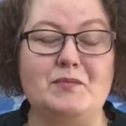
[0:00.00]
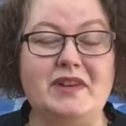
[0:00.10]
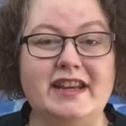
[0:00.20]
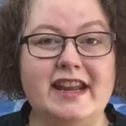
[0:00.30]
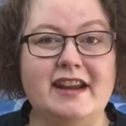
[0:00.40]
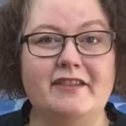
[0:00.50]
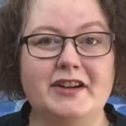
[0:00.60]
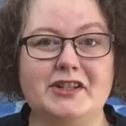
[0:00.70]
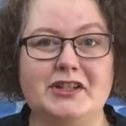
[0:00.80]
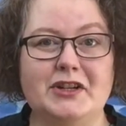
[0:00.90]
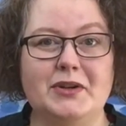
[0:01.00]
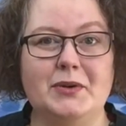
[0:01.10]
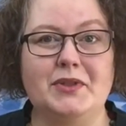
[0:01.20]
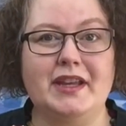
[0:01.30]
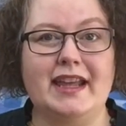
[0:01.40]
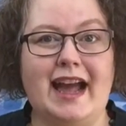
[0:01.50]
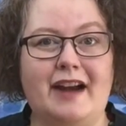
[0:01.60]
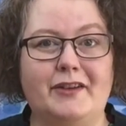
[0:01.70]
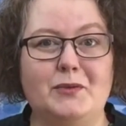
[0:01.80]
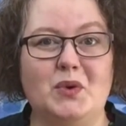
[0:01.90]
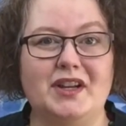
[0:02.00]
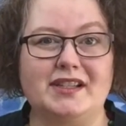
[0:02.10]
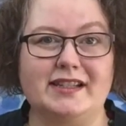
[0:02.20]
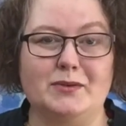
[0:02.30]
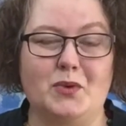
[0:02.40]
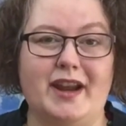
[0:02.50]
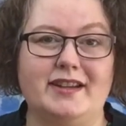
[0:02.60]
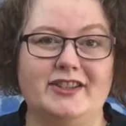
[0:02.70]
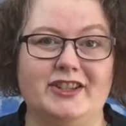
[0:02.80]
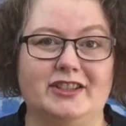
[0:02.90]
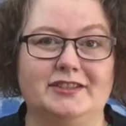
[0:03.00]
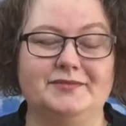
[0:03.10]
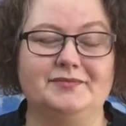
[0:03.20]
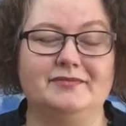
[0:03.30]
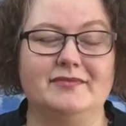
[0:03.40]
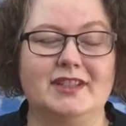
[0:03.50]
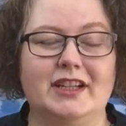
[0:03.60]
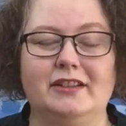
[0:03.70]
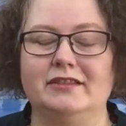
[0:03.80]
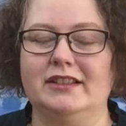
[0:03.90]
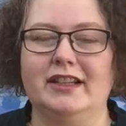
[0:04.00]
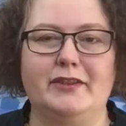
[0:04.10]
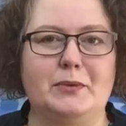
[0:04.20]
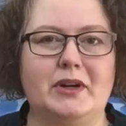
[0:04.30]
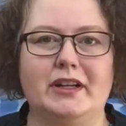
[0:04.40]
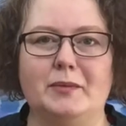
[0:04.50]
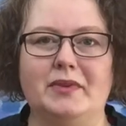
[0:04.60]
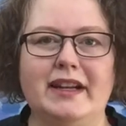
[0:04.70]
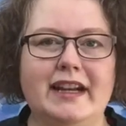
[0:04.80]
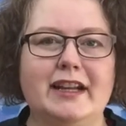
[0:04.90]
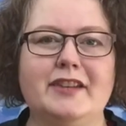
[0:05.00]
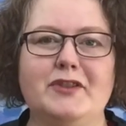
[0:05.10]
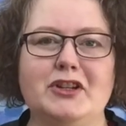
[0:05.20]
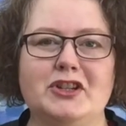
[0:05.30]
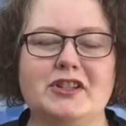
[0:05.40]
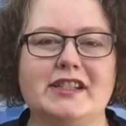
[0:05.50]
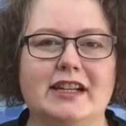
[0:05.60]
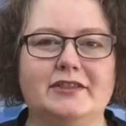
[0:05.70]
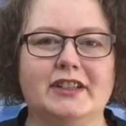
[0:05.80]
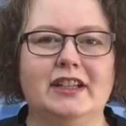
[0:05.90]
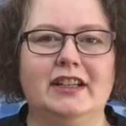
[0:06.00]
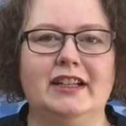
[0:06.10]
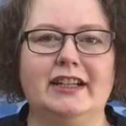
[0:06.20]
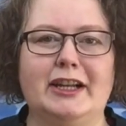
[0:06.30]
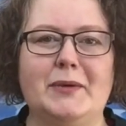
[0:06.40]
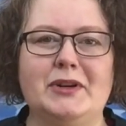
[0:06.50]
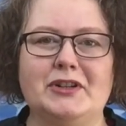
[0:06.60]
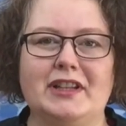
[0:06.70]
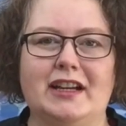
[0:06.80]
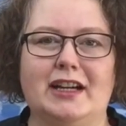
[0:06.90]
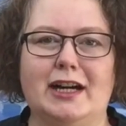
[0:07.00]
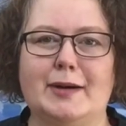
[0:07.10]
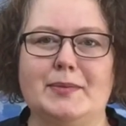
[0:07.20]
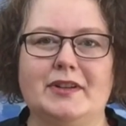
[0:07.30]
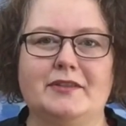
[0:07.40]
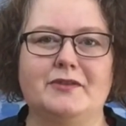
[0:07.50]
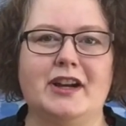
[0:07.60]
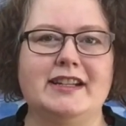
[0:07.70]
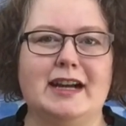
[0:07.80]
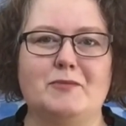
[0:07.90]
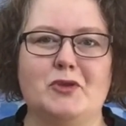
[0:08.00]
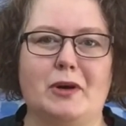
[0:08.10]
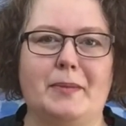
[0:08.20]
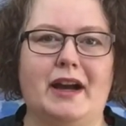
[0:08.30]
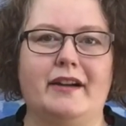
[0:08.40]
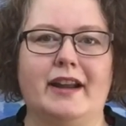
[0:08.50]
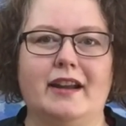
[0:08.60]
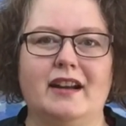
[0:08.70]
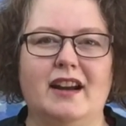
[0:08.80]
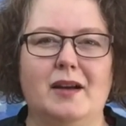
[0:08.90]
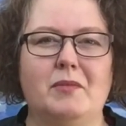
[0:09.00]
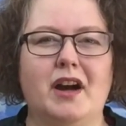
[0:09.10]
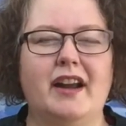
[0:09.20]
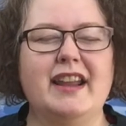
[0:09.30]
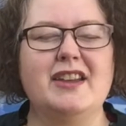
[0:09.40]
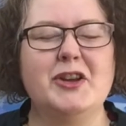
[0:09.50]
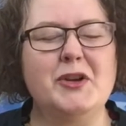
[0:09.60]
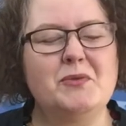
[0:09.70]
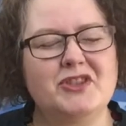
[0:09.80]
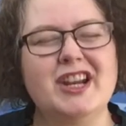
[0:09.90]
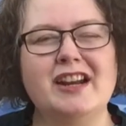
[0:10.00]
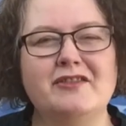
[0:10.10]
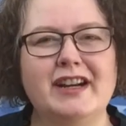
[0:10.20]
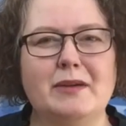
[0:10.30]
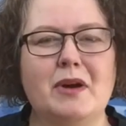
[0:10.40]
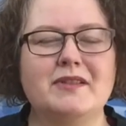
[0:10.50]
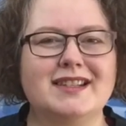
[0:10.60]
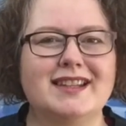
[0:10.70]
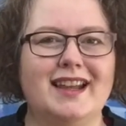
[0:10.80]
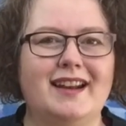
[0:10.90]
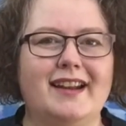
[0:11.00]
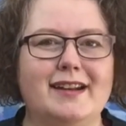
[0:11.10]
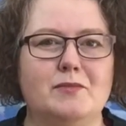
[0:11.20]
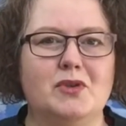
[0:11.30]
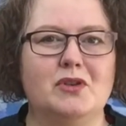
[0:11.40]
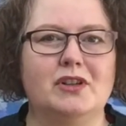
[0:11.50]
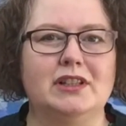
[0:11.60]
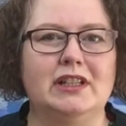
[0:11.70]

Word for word: nearer to the Aran worsted weight yarn. So you want to completely confuse yourself, go and look that up and find out more about it. But you generally won't see it anymore.